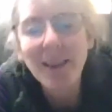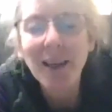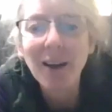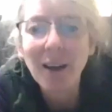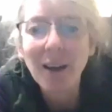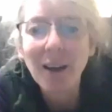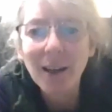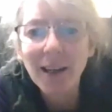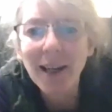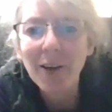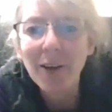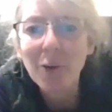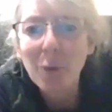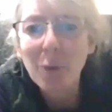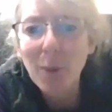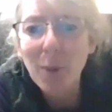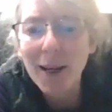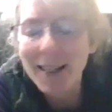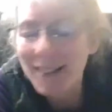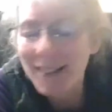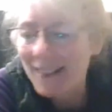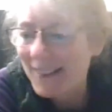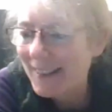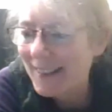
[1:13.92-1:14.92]

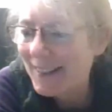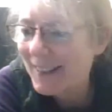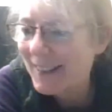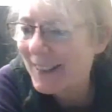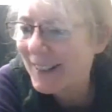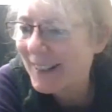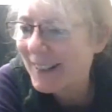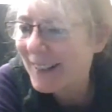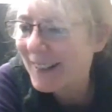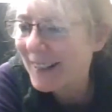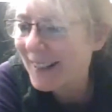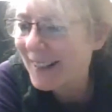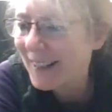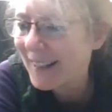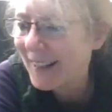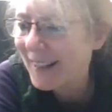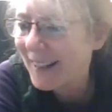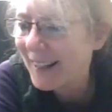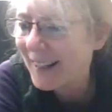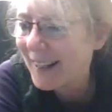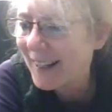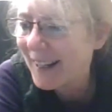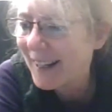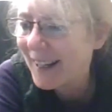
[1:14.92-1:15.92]
unexpected.
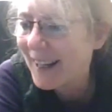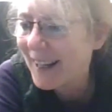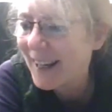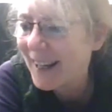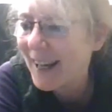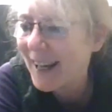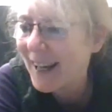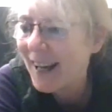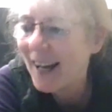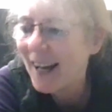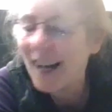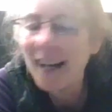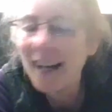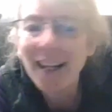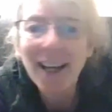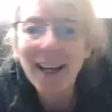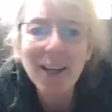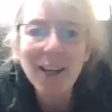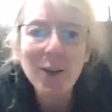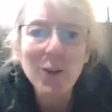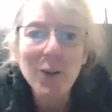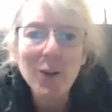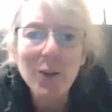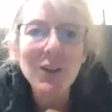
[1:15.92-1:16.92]
And I
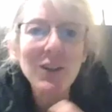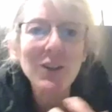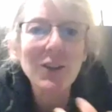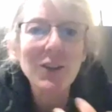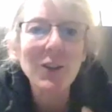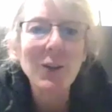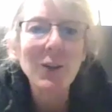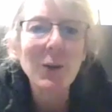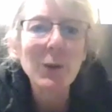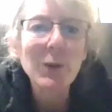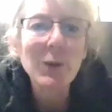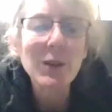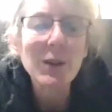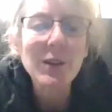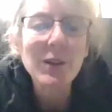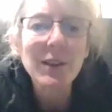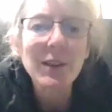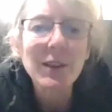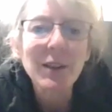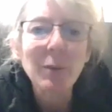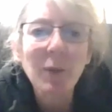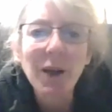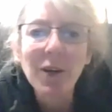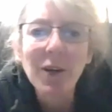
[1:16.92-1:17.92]
could just notice
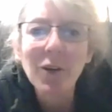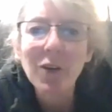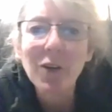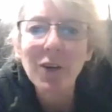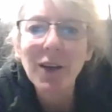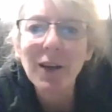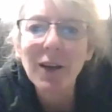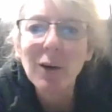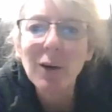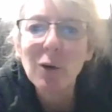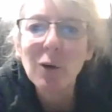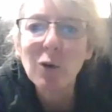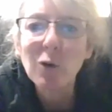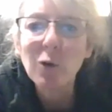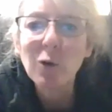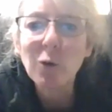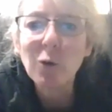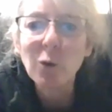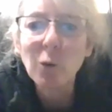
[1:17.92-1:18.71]
in myself,